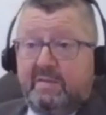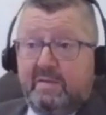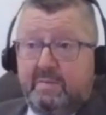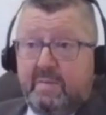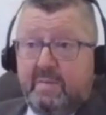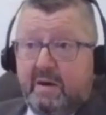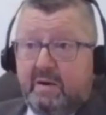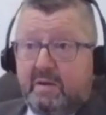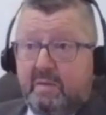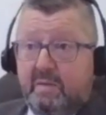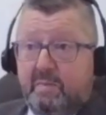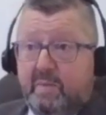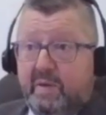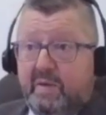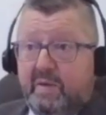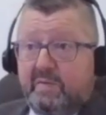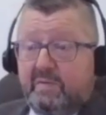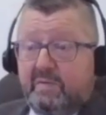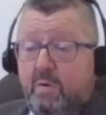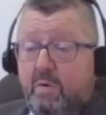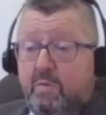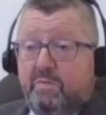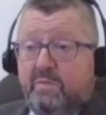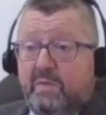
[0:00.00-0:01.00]

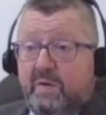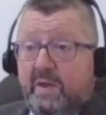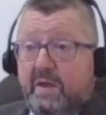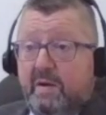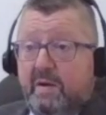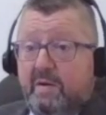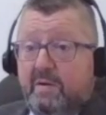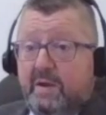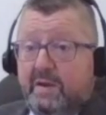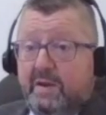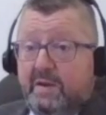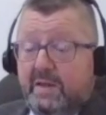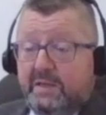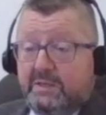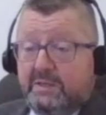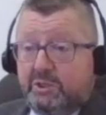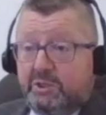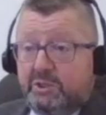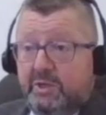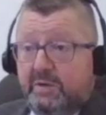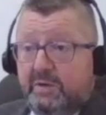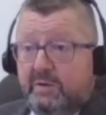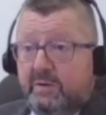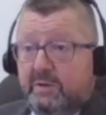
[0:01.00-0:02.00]
marketplace hopefully early
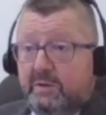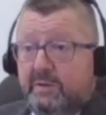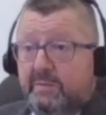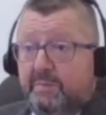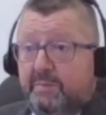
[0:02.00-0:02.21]
next year,